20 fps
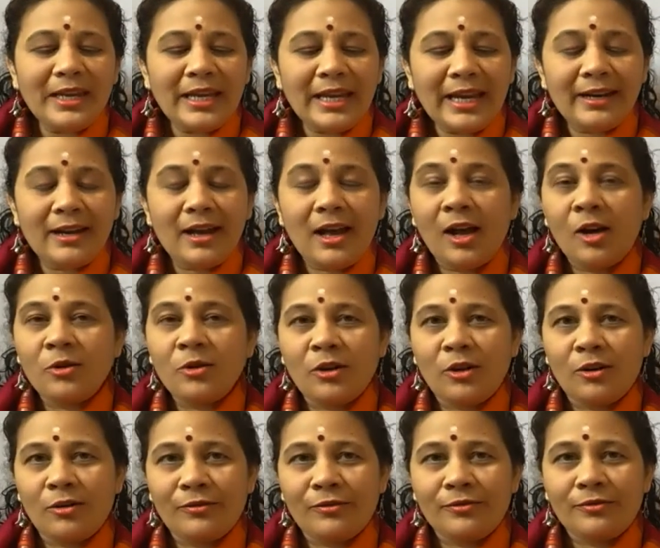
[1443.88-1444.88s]
get out
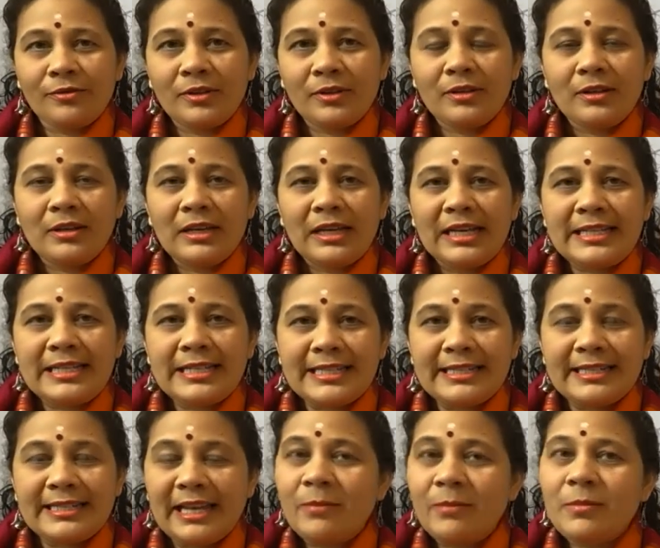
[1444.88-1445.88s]
of
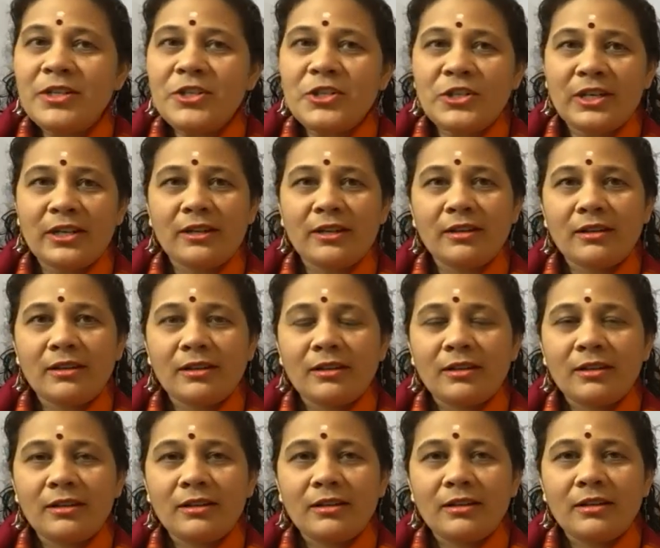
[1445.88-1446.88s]
establishing
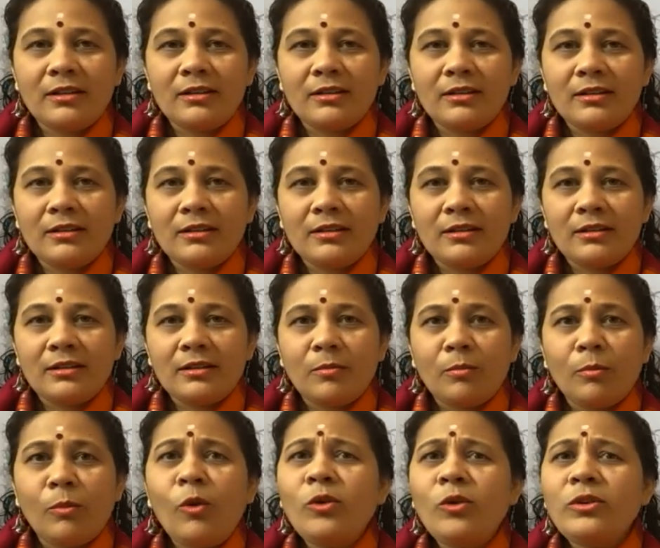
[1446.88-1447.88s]

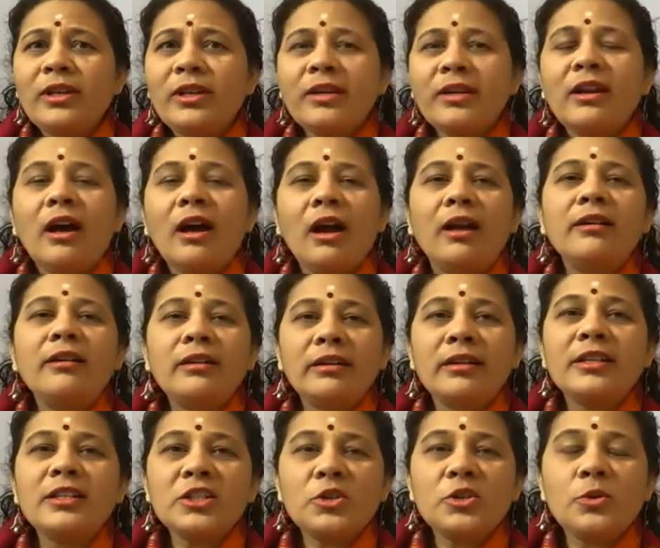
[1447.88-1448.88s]
more than
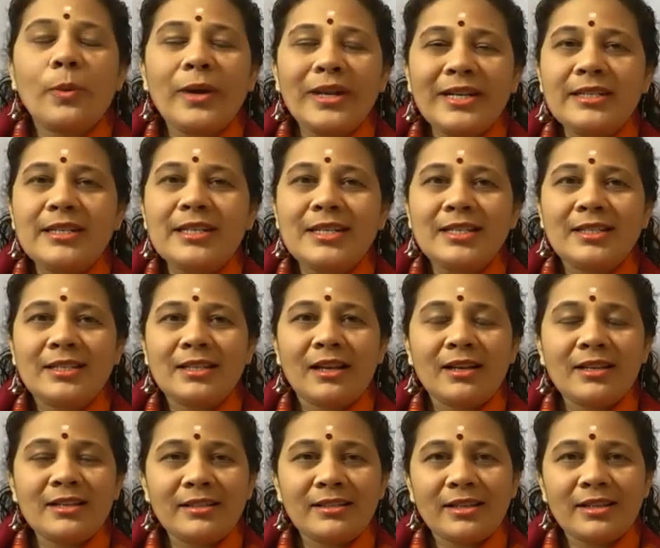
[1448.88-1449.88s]
120 Sai
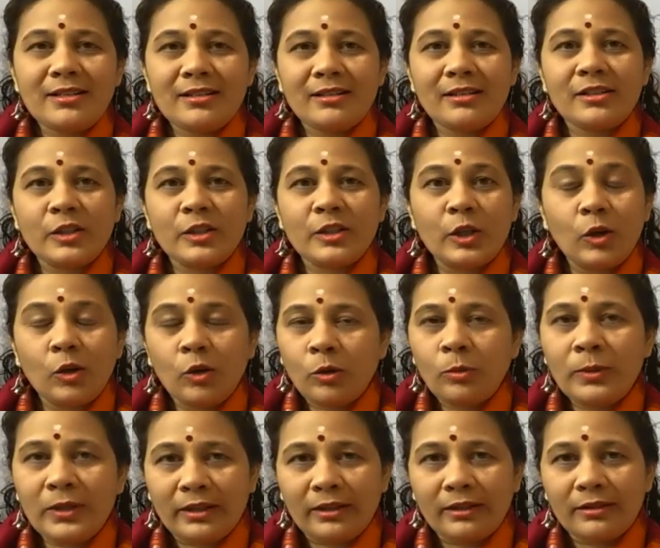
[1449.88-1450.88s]
centers
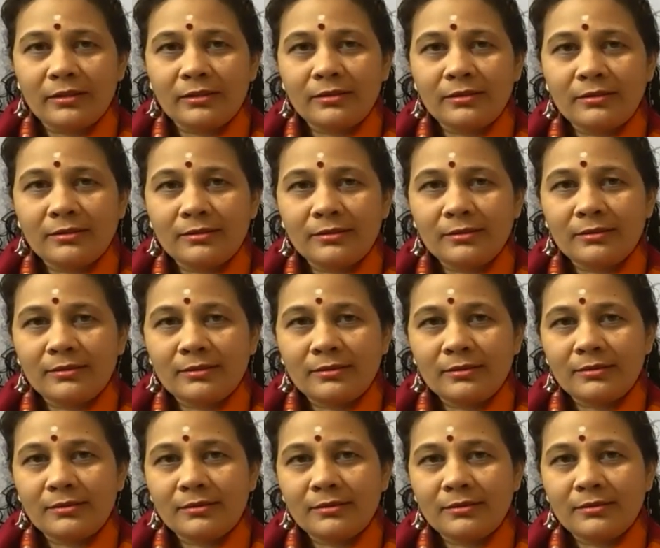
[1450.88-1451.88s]
globally?
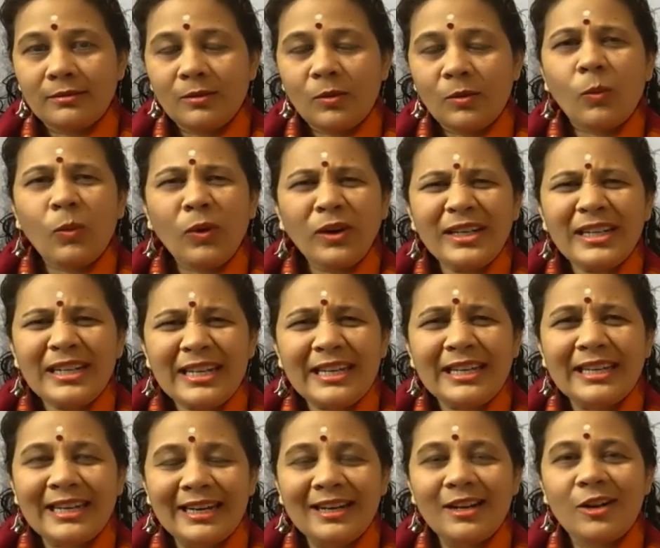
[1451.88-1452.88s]
What did he
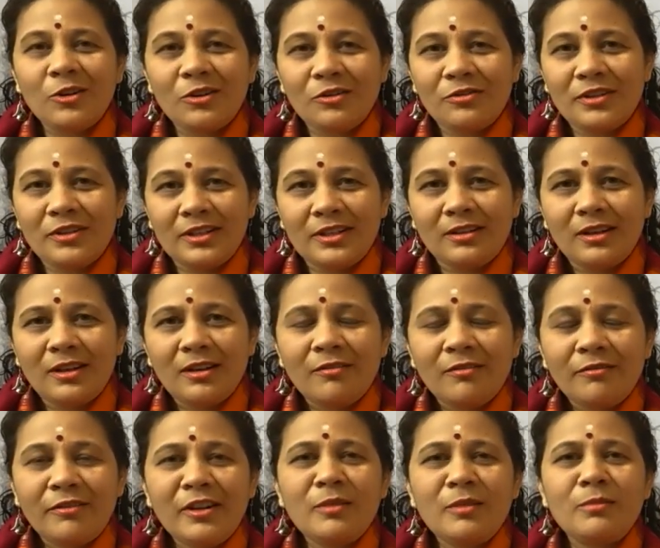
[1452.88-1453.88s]
get out of it
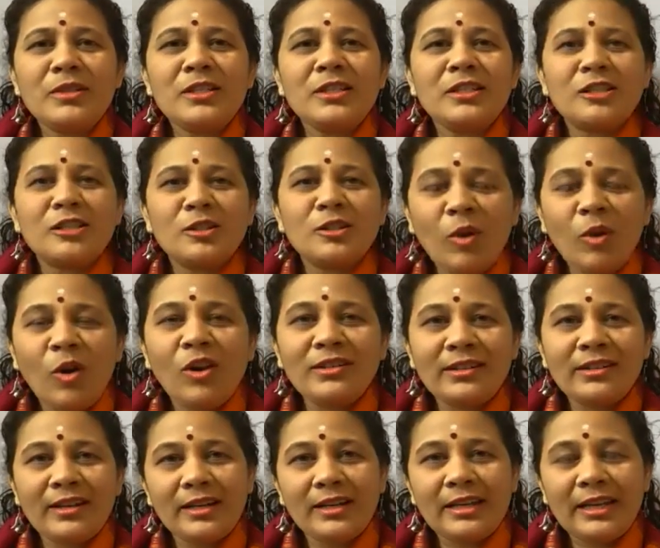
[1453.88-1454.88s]
from a small,
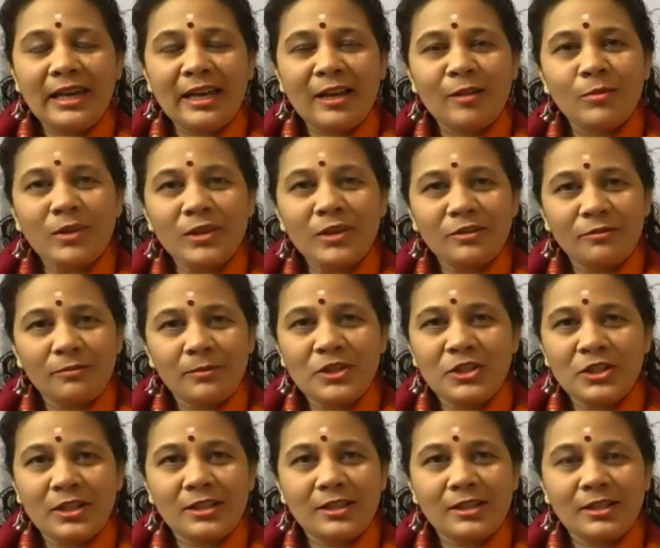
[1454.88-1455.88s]
tiny hamlet of
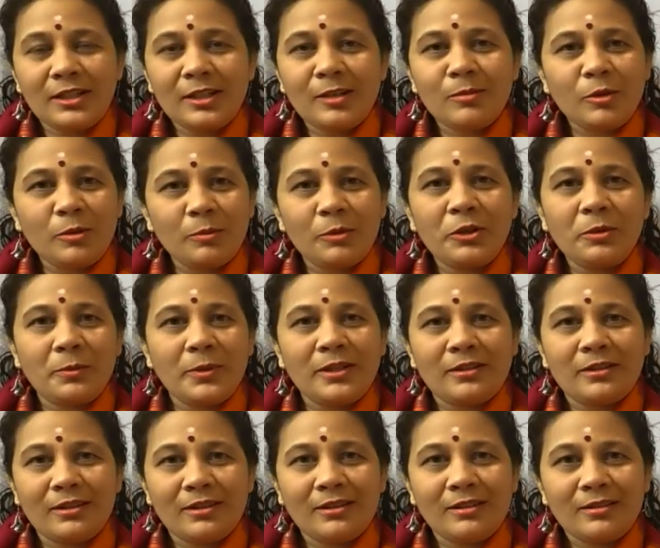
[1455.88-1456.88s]
Prashantandim or
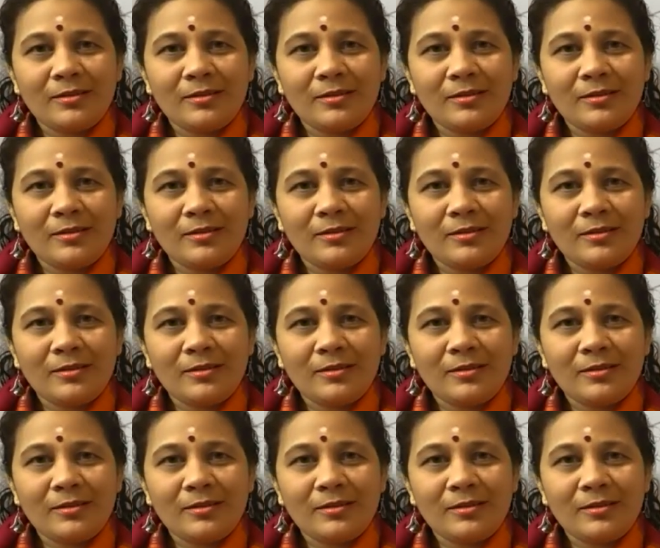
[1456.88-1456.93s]
Puttaparthi?